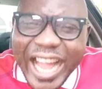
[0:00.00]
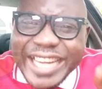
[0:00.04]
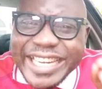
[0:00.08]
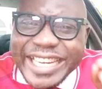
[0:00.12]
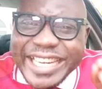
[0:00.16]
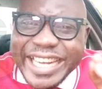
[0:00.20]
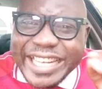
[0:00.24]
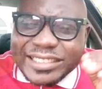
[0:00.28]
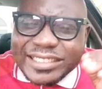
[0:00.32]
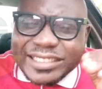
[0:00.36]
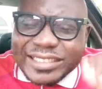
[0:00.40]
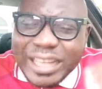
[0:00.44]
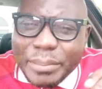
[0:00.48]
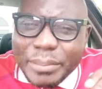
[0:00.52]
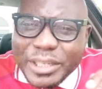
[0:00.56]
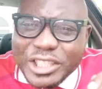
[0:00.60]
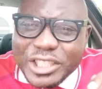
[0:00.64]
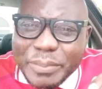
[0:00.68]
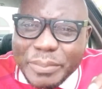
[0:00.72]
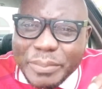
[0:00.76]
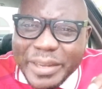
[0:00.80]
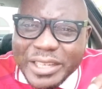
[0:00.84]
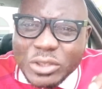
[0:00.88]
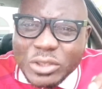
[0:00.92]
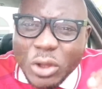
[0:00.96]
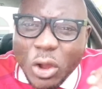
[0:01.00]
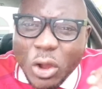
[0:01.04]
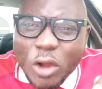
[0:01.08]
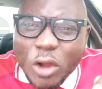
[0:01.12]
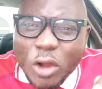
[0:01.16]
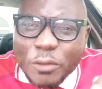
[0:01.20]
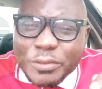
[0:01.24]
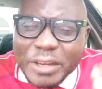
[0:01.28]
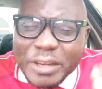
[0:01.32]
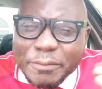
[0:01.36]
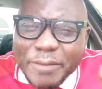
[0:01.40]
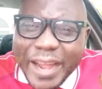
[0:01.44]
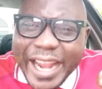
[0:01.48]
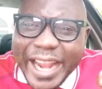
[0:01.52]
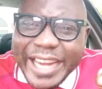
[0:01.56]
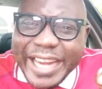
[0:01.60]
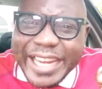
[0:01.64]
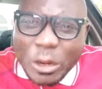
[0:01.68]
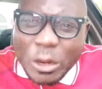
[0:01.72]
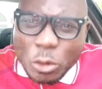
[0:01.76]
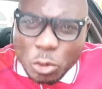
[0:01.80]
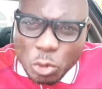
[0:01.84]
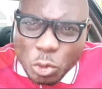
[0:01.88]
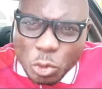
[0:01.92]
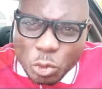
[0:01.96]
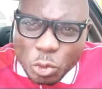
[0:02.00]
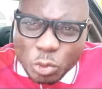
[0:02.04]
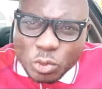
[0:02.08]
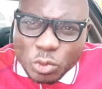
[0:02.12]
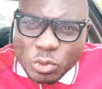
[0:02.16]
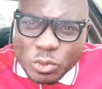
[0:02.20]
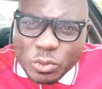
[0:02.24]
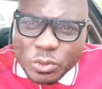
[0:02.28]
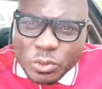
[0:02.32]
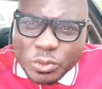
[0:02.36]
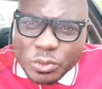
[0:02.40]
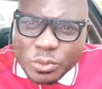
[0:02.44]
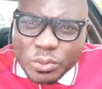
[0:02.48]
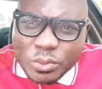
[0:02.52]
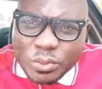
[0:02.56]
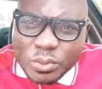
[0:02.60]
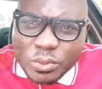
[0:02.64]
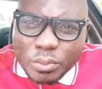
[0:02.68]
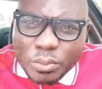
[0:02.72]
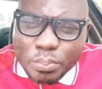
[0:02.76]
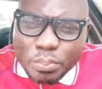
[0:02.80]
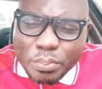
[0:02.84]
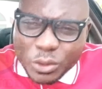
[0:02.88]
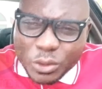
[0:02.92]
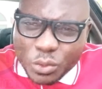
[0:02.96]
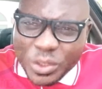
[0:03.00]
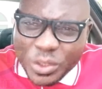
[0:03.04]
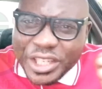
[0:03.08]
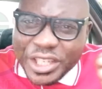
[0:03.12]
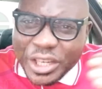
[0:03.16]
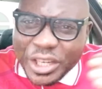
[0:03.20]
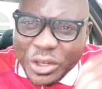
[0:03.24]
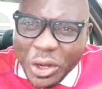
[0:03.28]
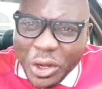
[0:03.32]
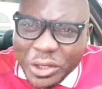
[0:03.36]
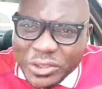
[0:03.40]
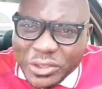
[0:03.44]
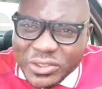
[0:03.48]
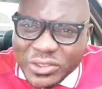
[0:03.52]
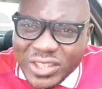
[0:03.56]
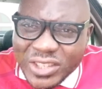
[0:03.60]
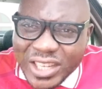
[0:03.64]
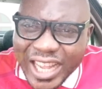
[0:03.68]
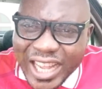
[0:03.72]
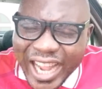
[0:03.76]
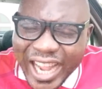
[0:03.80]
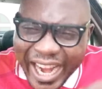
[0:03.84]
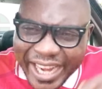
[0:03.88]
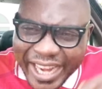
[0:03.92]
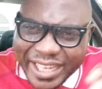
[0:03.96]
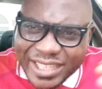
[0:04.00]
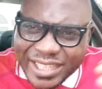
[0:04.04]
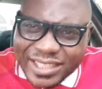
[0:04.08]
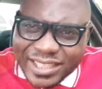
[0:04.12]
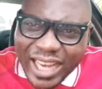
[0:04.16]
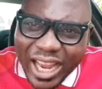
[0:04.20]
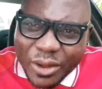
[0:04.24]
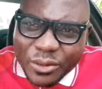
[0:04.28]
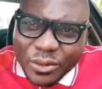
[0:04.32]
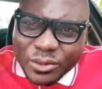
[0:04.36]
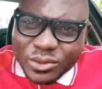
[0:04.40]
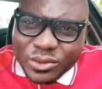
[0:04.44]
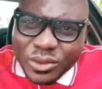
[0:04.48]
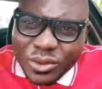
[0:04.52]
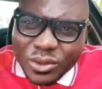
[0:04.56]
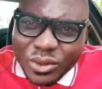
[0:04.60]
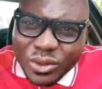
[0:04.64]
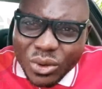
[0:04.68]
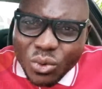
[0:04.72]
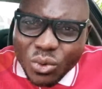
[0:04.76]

and the establishment of divide and rule between the North and the South,